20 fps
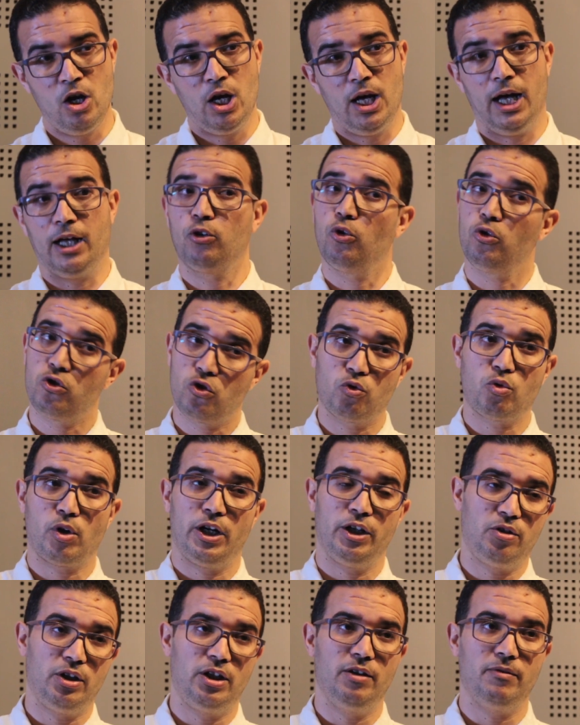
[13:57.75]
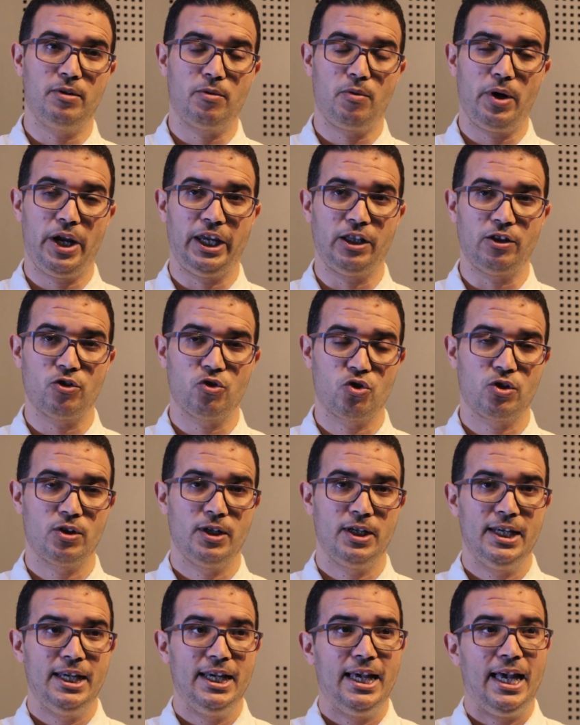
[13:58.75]
And also try to give a range.
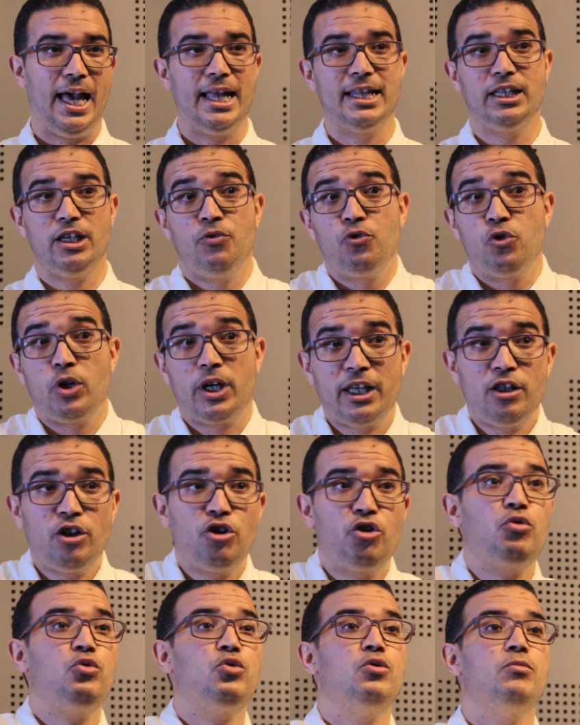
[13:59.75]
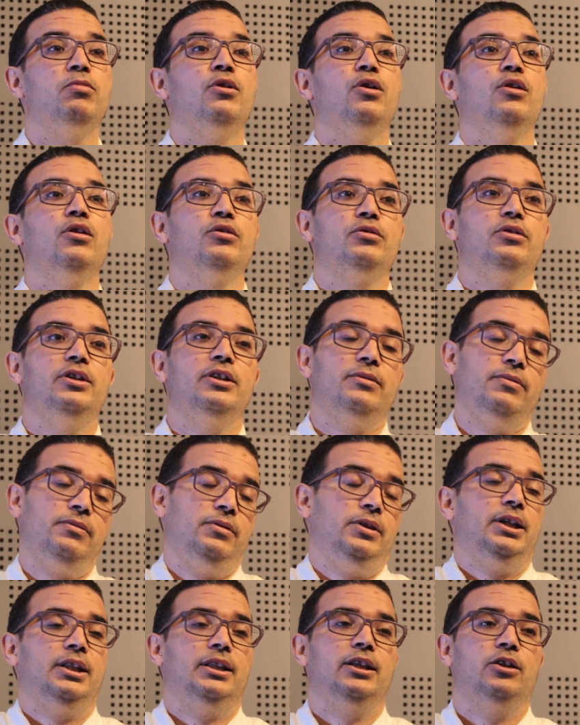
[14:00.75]
And if you can throw the ball on their
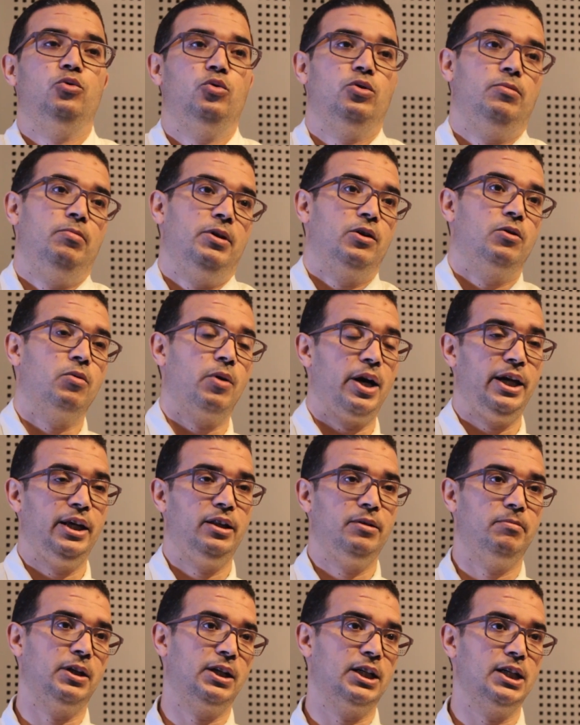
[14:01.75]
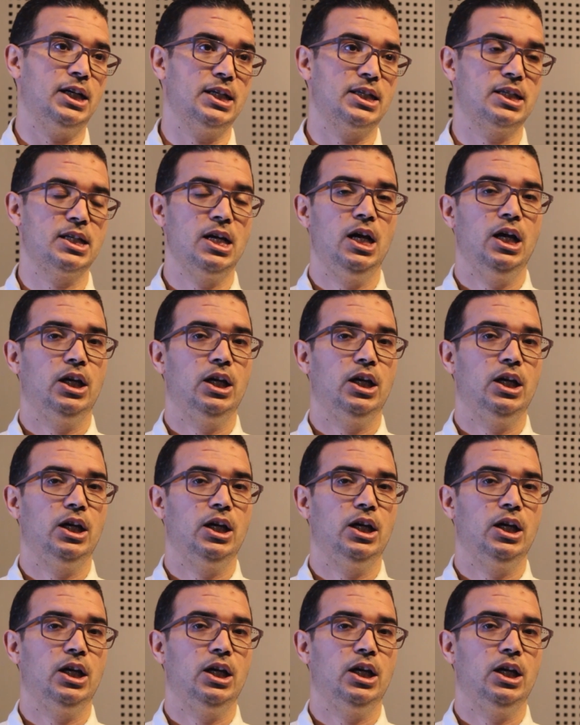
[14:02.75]
field, that would be great, because